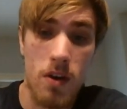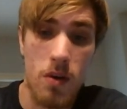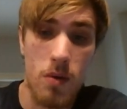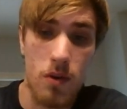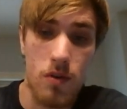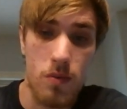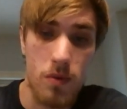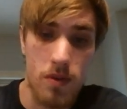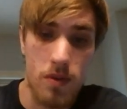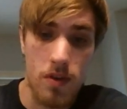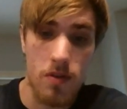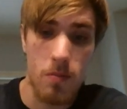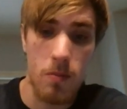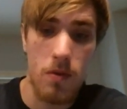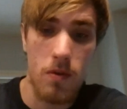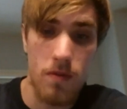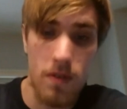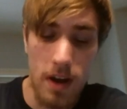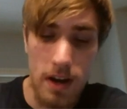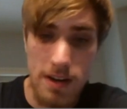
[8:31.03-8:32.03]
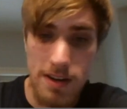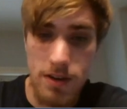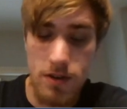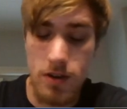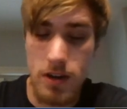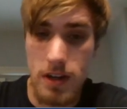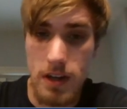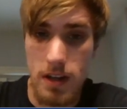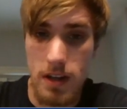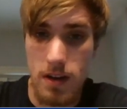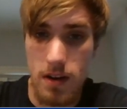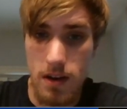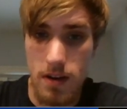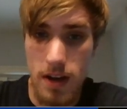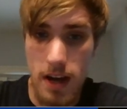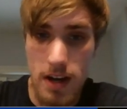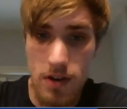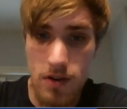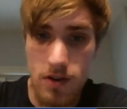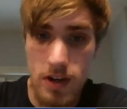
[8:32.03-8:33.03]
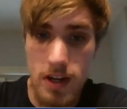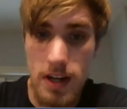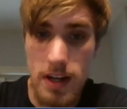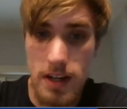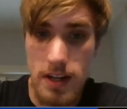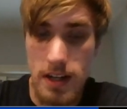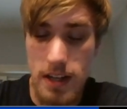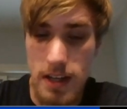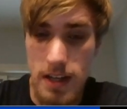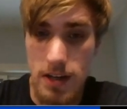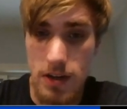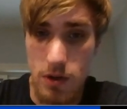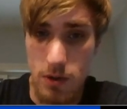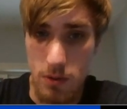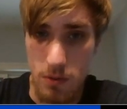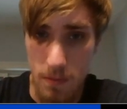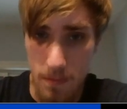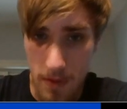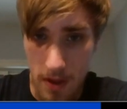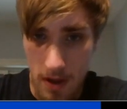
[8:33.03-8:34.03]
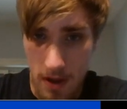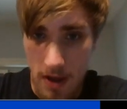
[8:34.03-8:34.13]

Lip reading: which was this move knight g to e2.